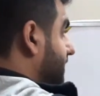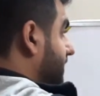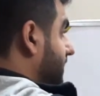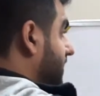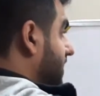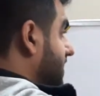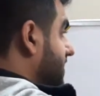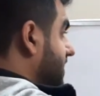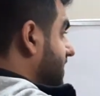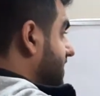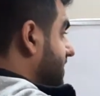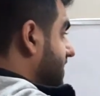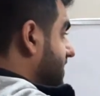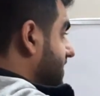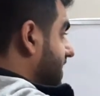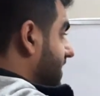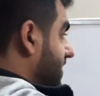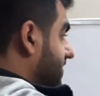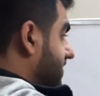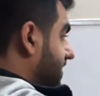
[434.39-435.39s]
This is the
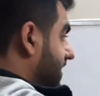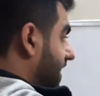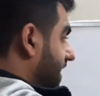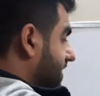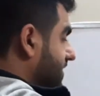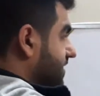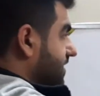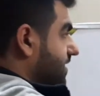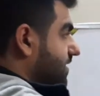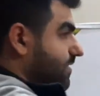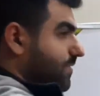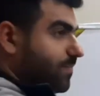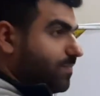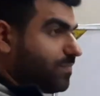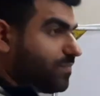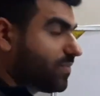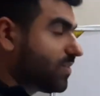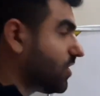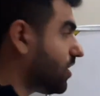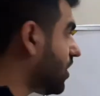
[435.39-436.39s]
central axis.
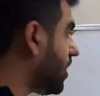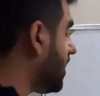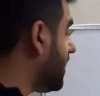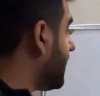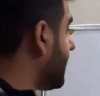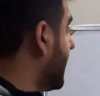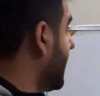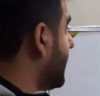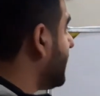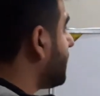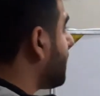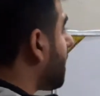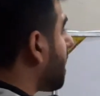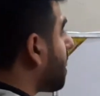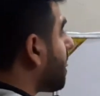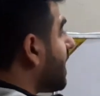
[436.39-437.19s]
Alright.